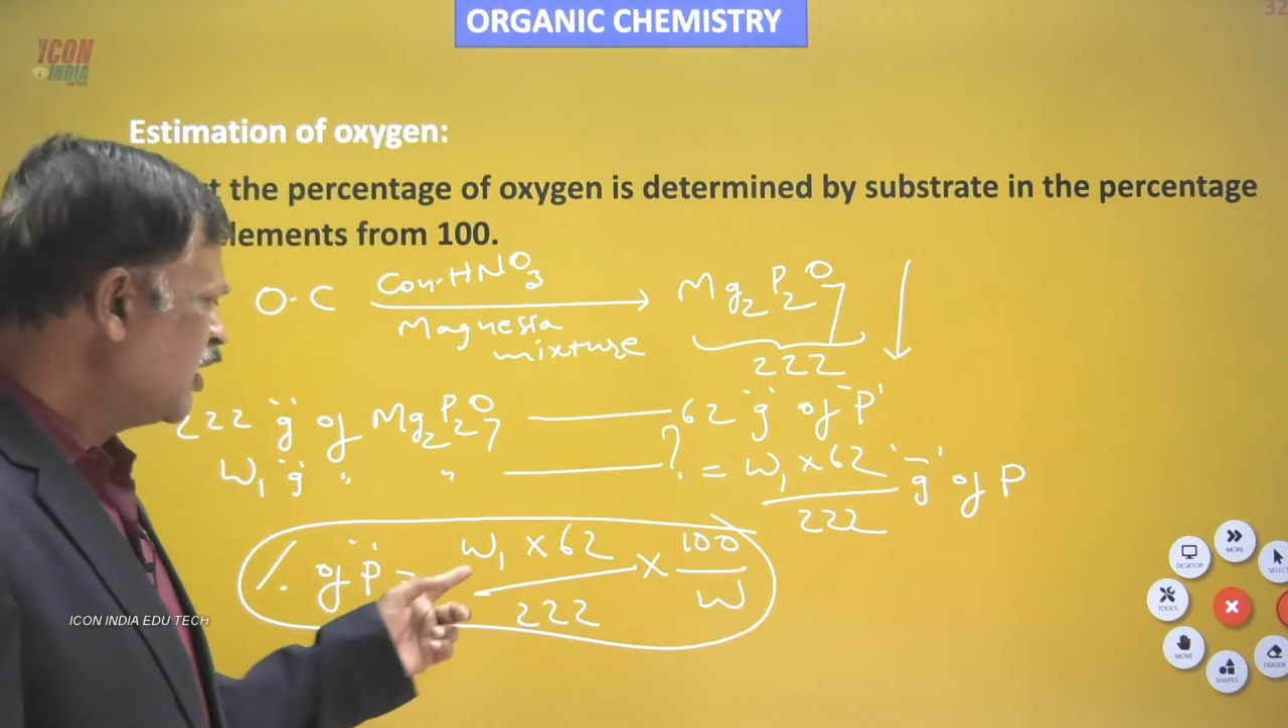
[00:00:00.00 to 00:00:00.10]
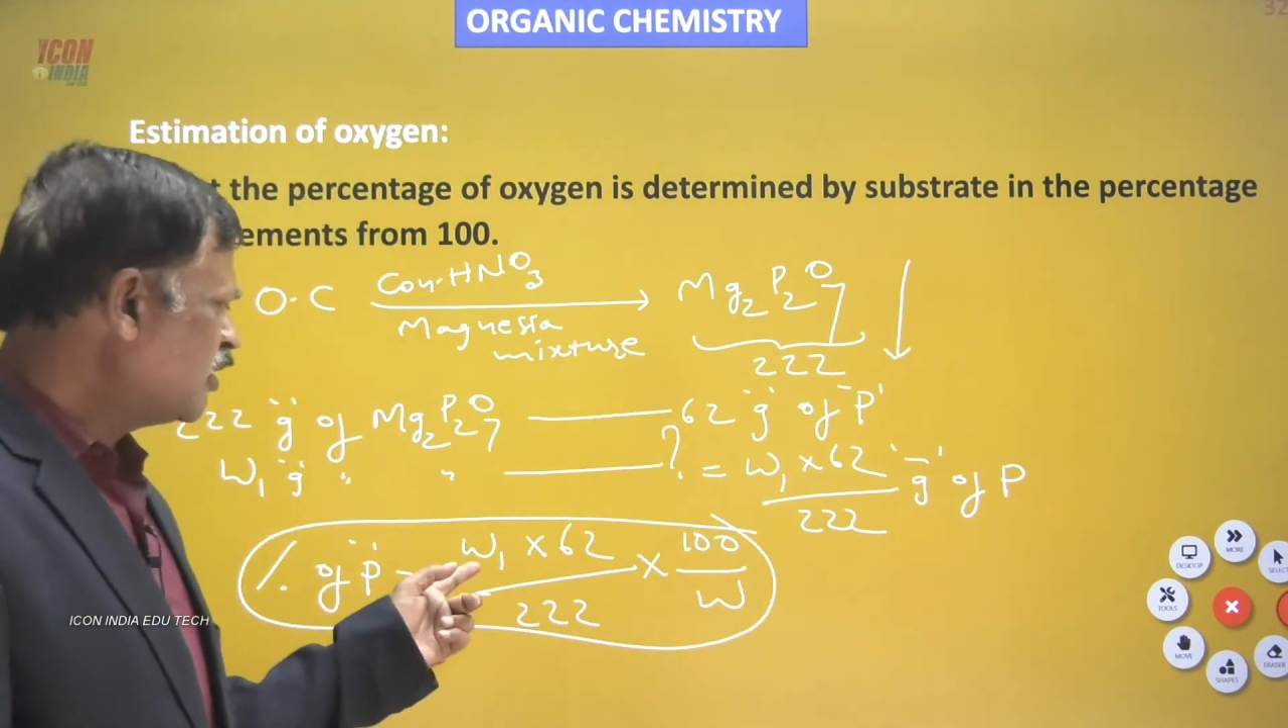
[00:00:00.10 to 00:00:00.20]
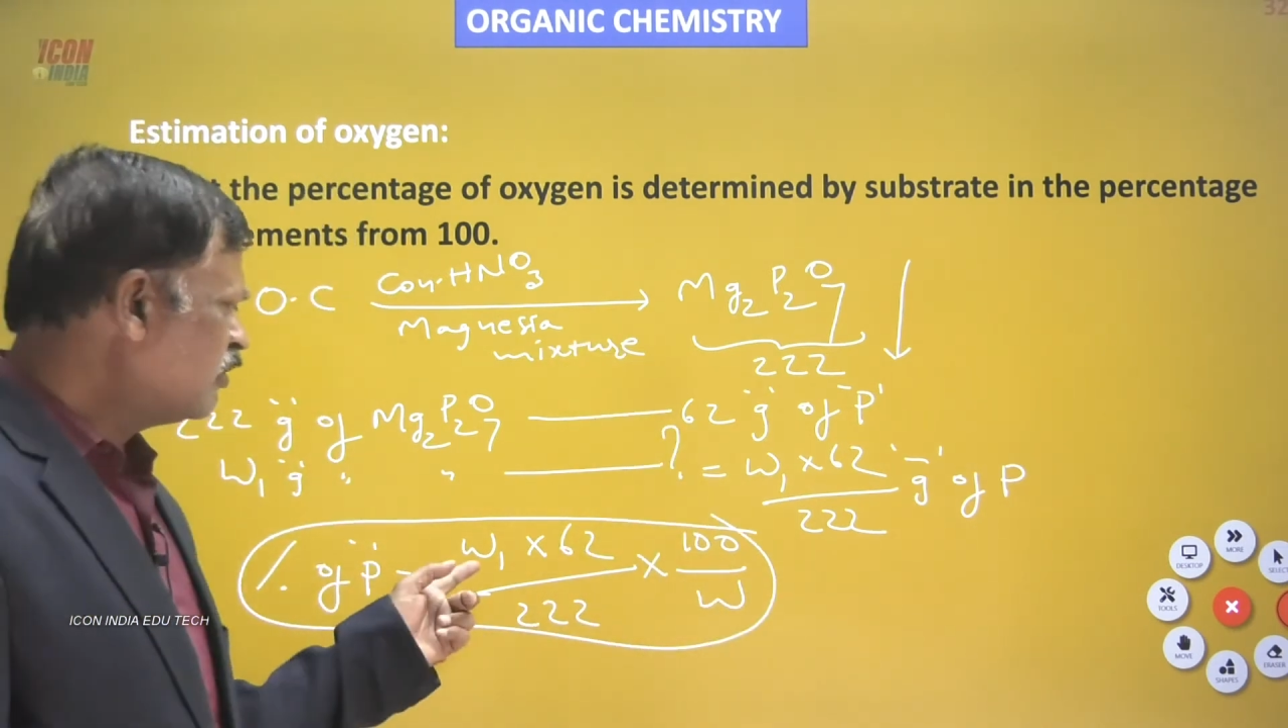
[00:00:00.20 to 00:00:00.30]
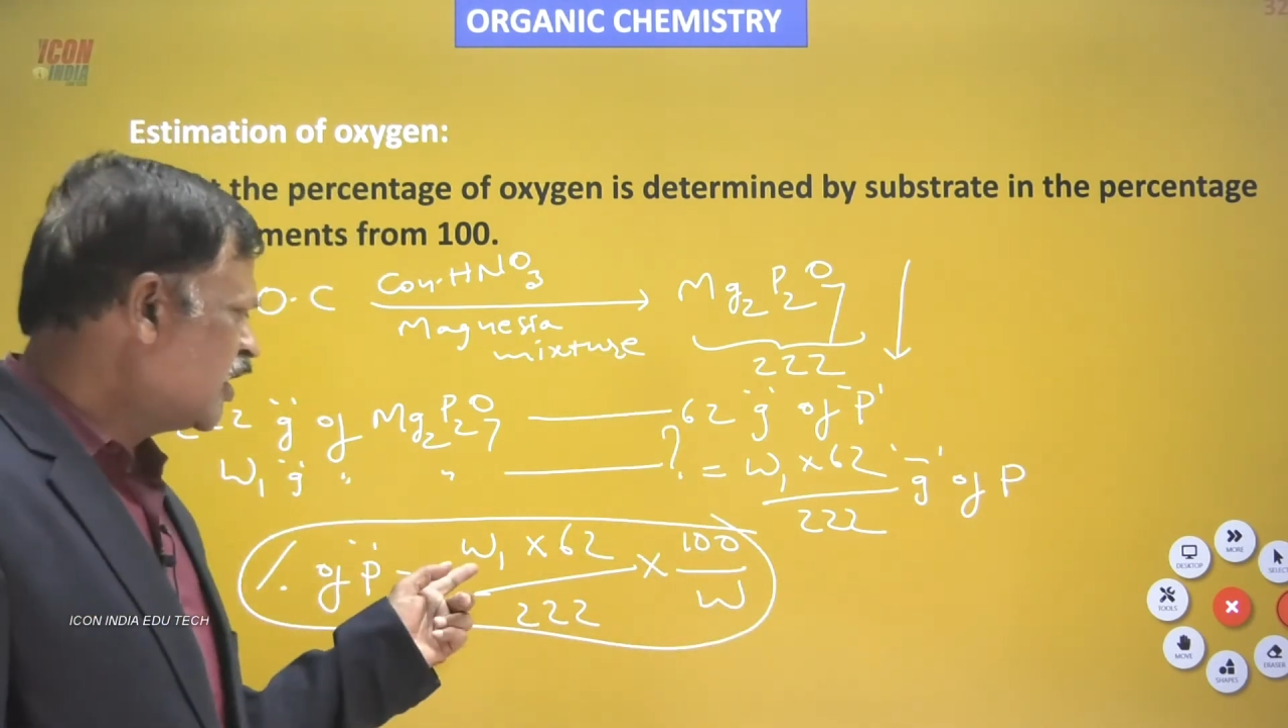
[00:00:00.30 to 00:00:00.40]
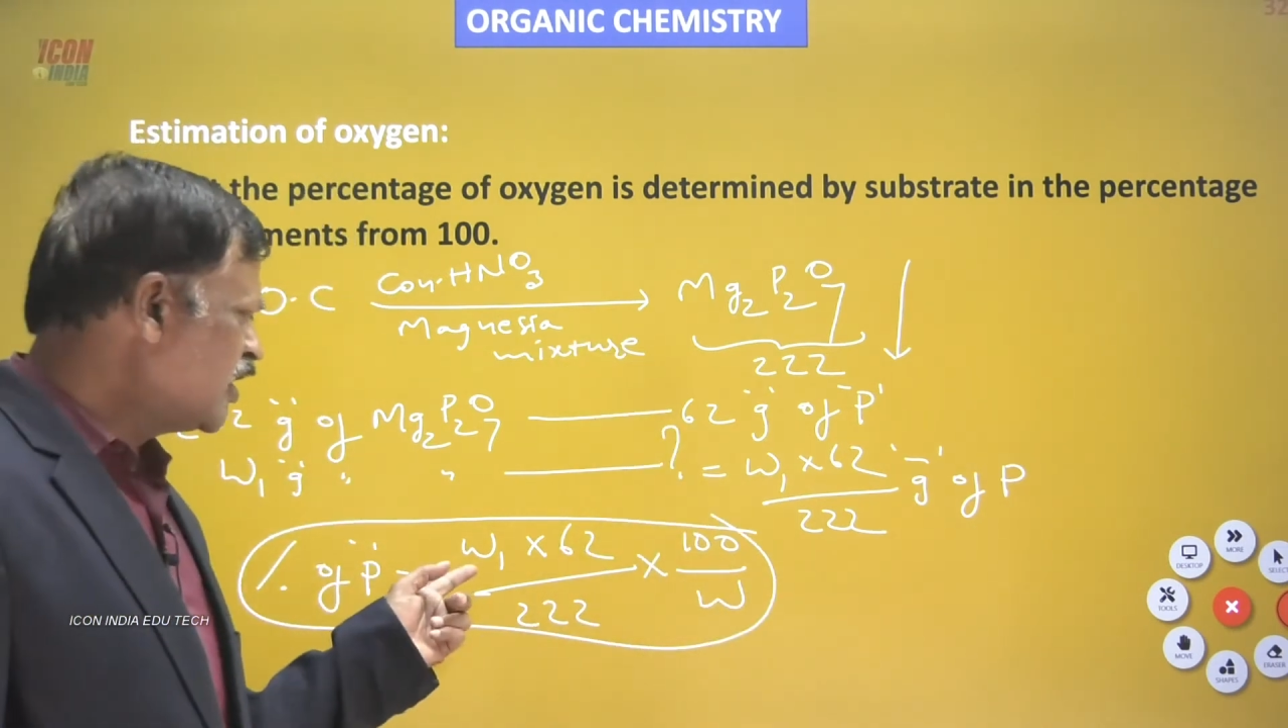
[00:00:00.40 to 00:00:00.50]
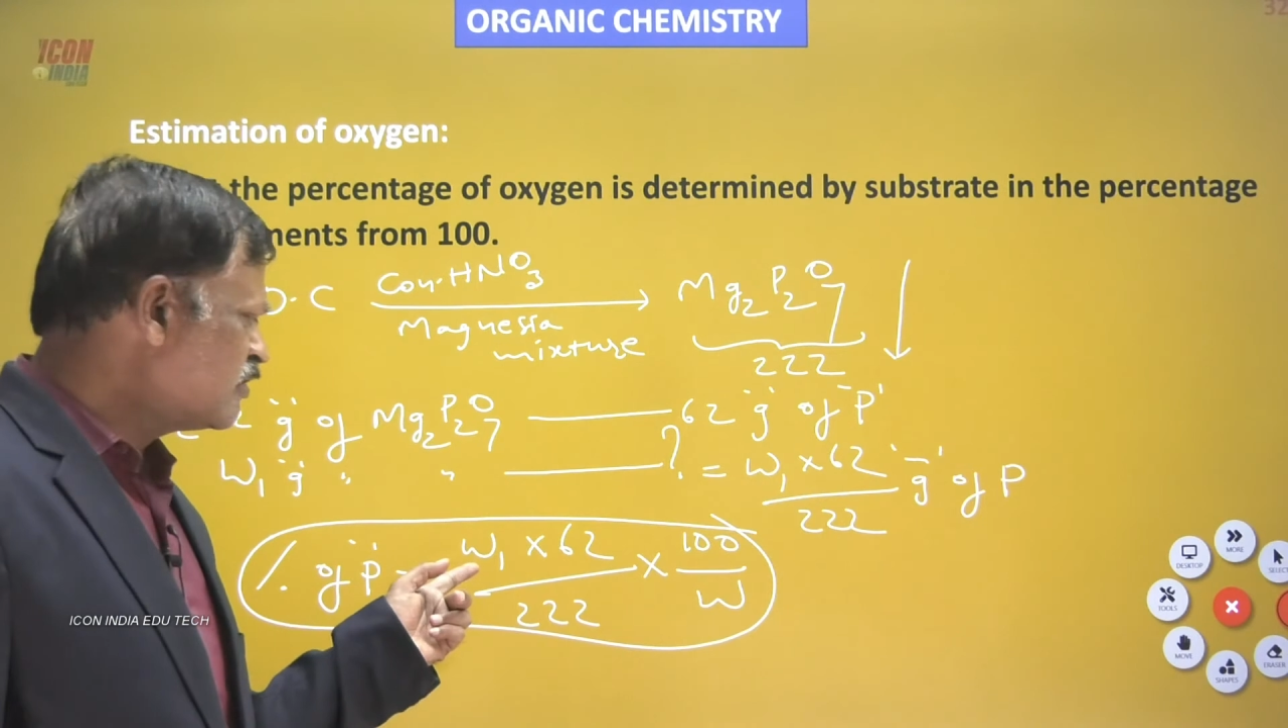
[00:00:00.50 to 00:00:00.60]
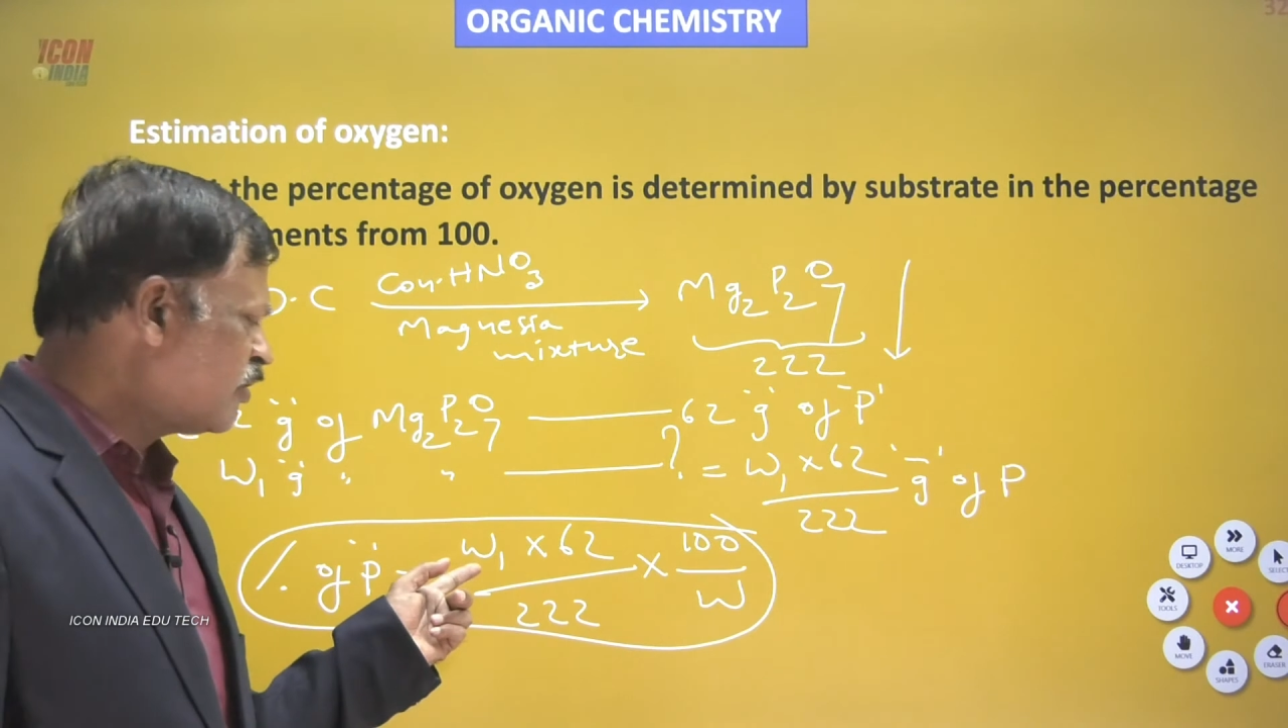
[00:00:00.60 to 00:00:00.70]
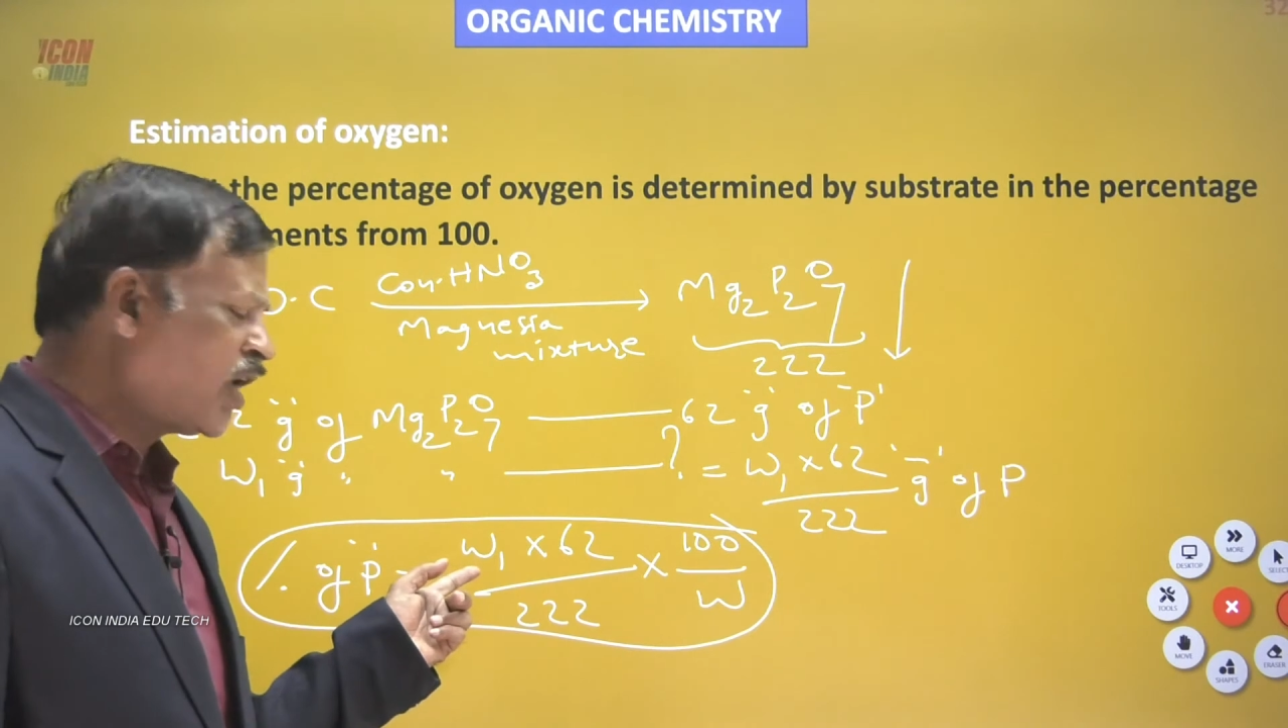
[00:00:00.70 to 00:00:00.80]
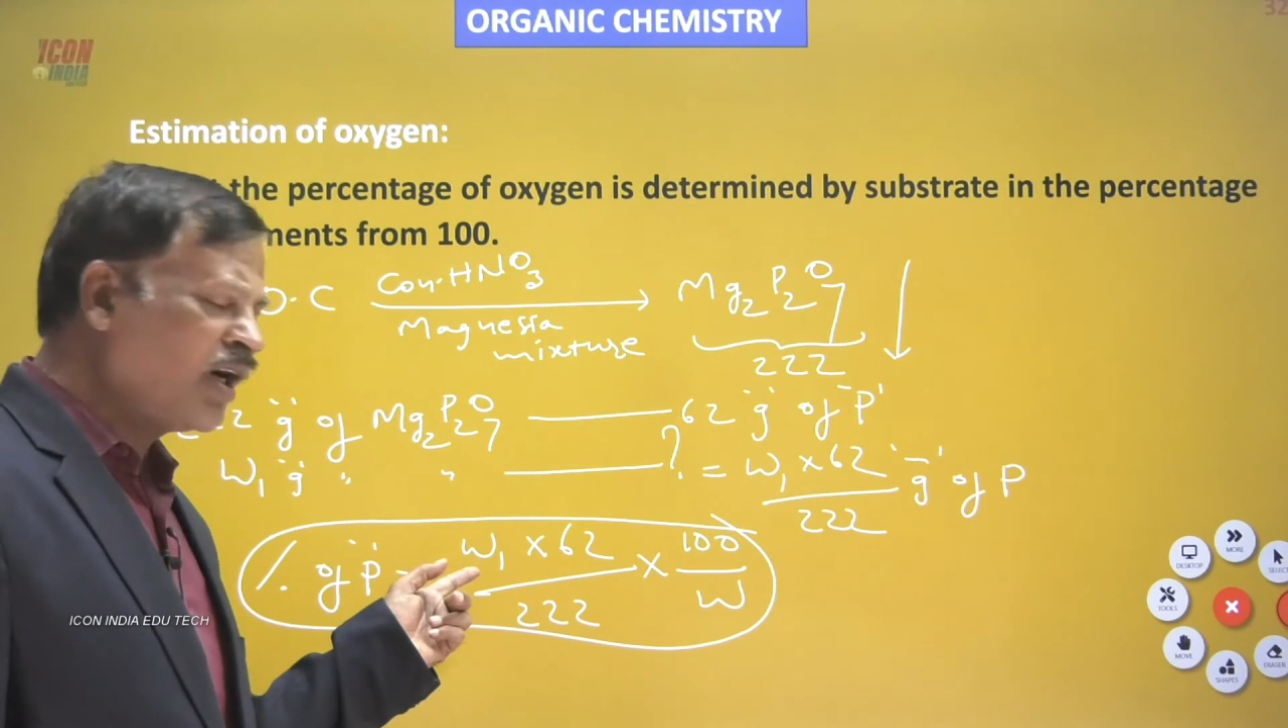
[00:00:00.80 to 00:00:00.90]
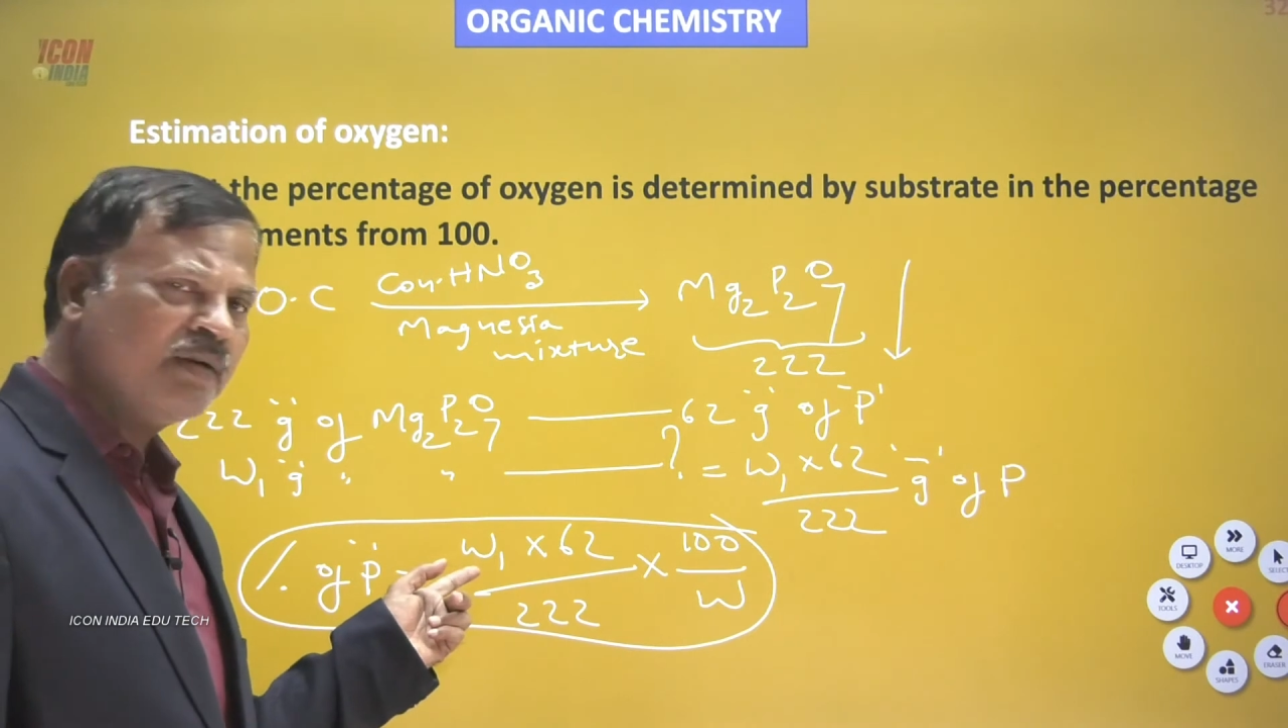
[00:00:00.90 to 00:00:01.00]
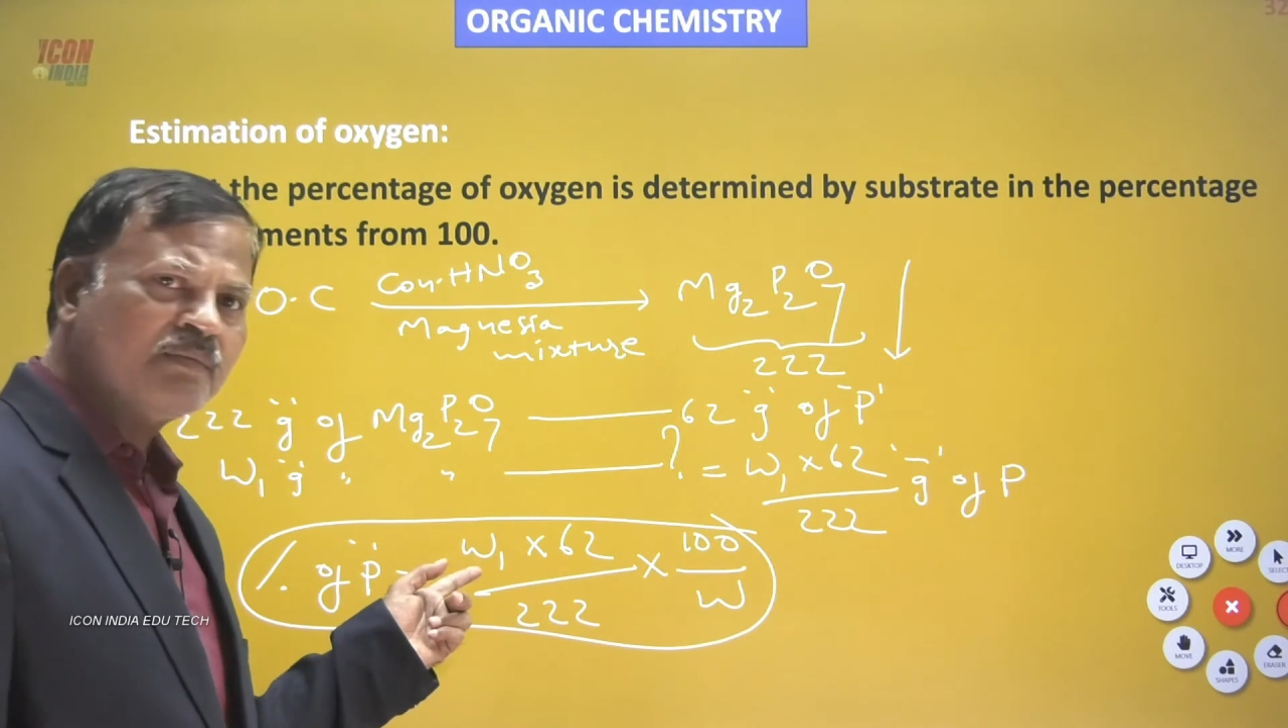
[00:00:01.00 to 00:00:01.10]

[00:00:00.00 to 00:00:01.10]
Here W1